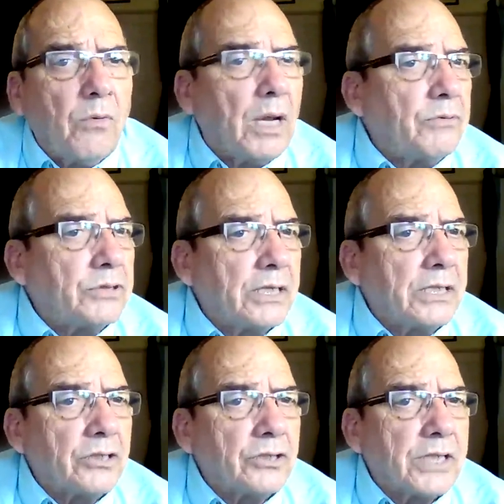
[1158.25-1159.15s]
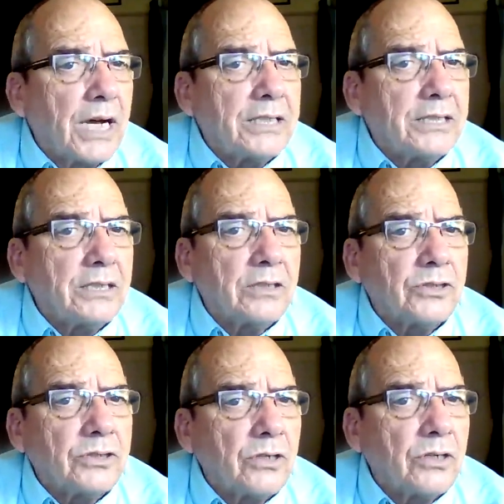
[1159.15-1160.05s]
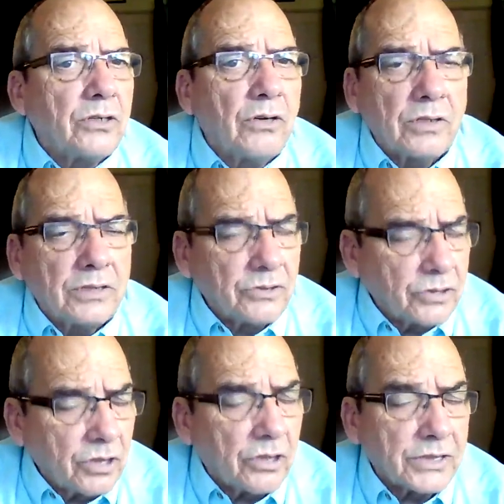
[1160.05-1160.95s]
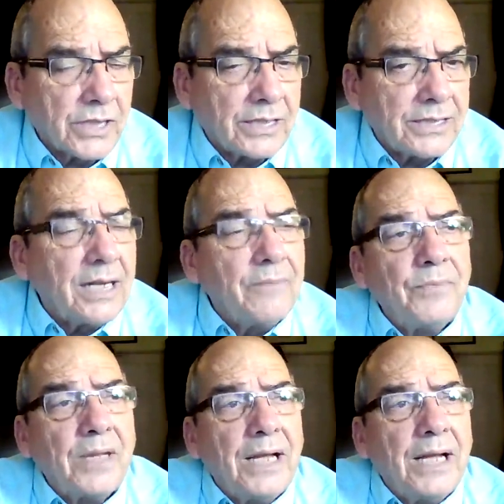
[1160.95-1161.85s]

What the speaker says: while I was on the other side till Lucerne or till Charles got done.